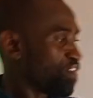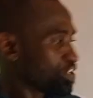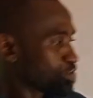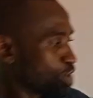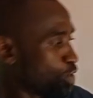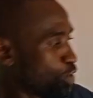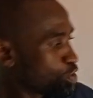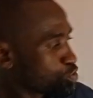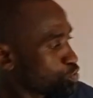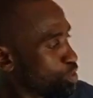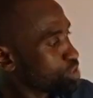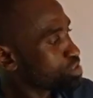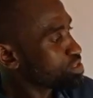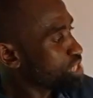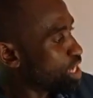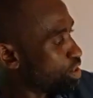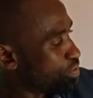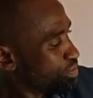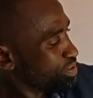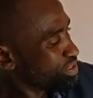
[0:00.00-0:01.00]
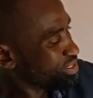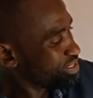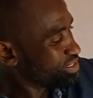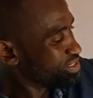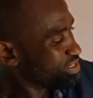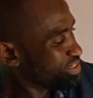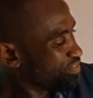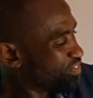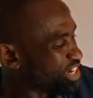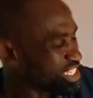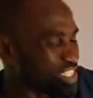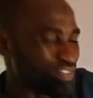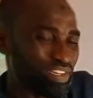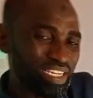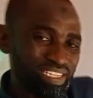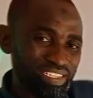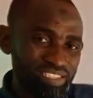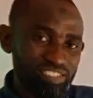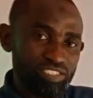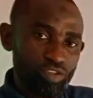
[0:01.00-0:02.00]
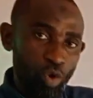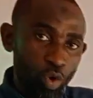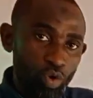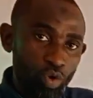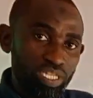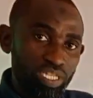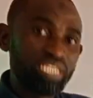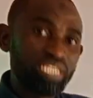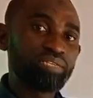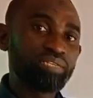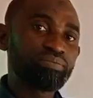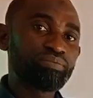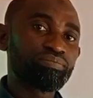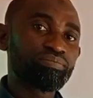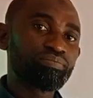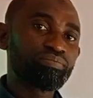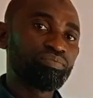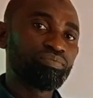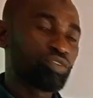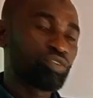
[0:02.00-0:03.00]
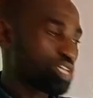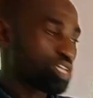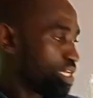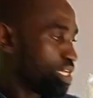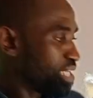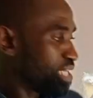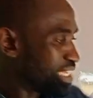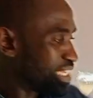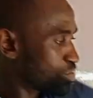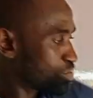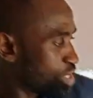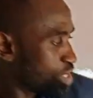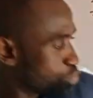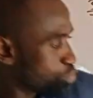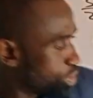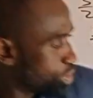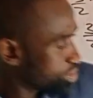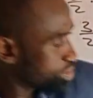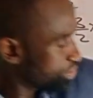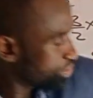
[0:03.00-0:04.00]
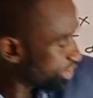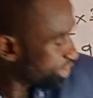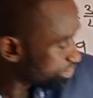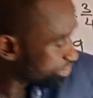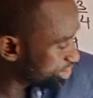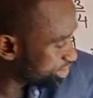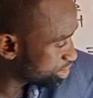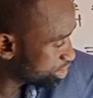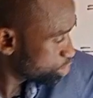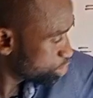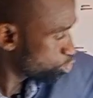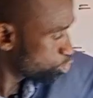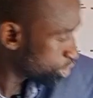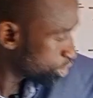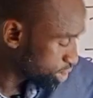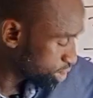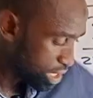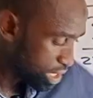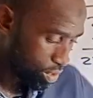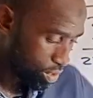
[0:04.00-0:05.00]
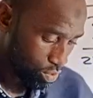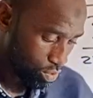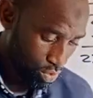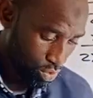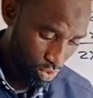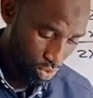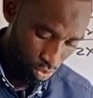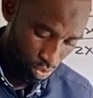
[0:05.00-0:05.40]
first one was what now? Refractive index only. Okay, and so is what? Refractive index is what now?